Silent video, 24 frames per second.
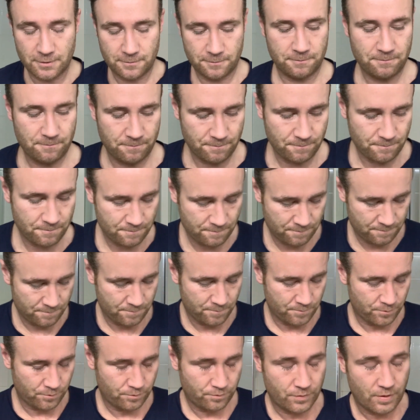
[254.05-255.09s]

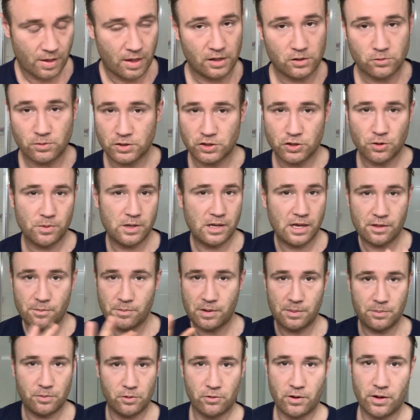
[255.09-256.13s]
And that's why so many other
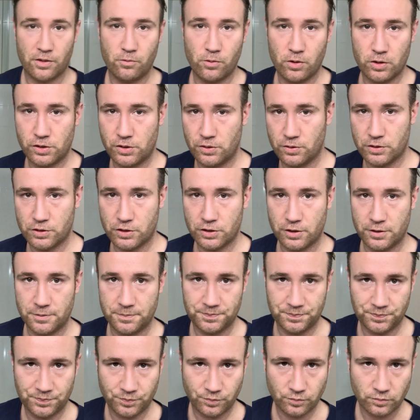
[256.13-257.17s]
people around the world do it too.
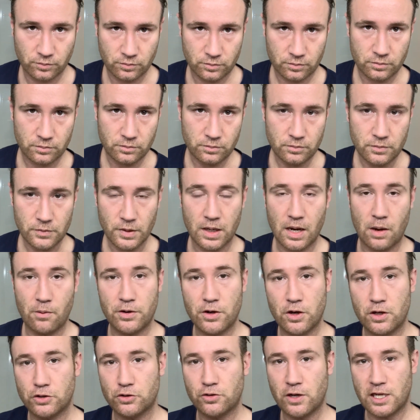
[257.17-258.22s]
Now we
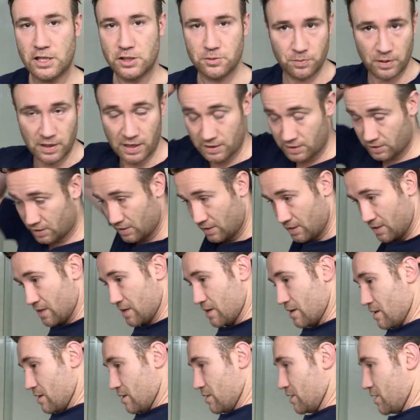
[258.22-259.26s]
know transplants
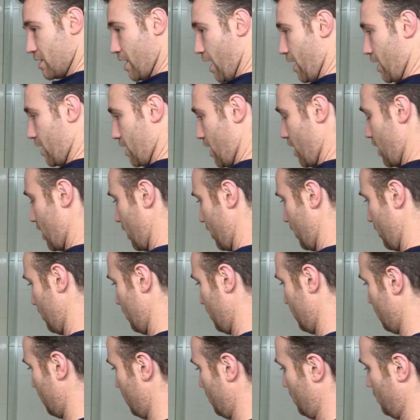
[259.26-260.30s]
take a
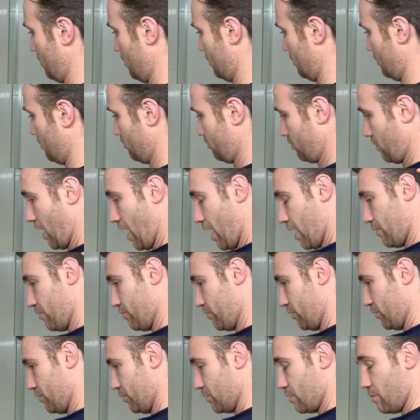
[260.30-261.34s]
part
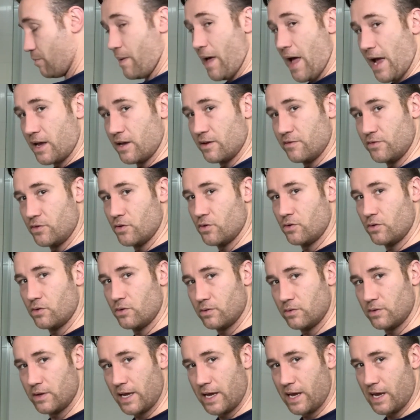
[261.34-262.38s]
of the back of
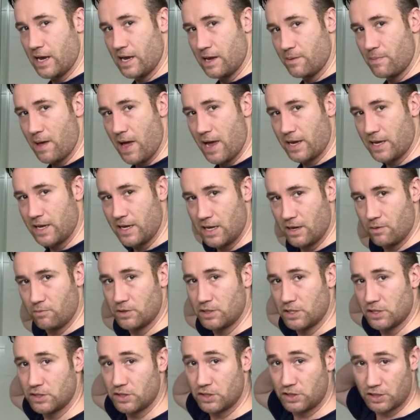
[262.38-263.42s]
your hair back here,
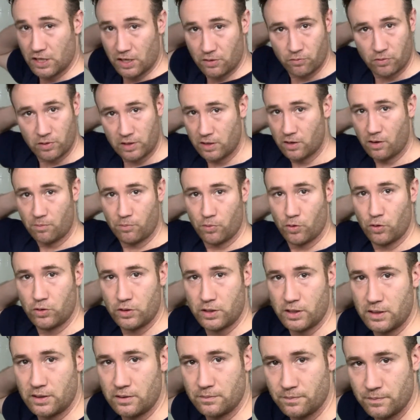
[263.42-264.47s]
which is generally not
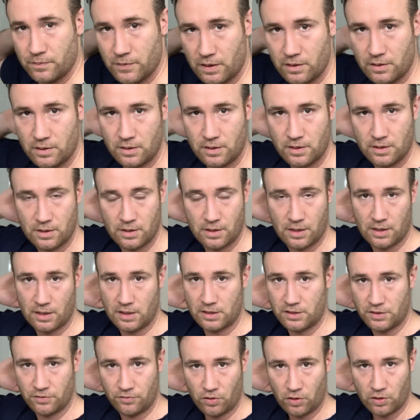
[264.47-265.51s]
balding,
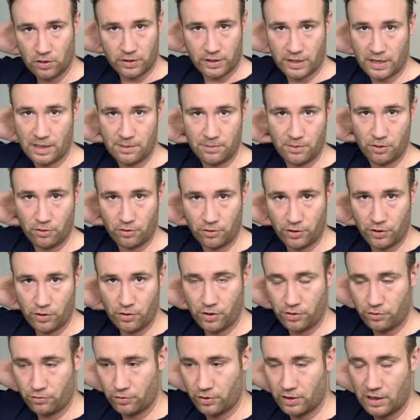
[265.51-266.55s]
unless you've got leukemia or you're
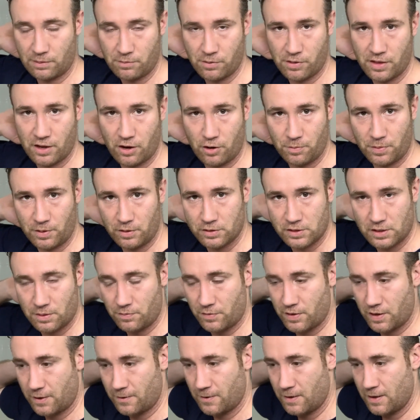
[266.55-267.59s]
going through chemotherapy or
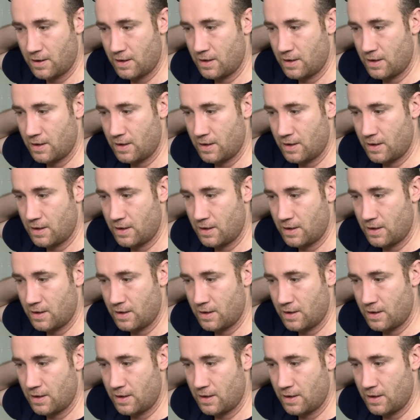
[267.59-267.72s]
something.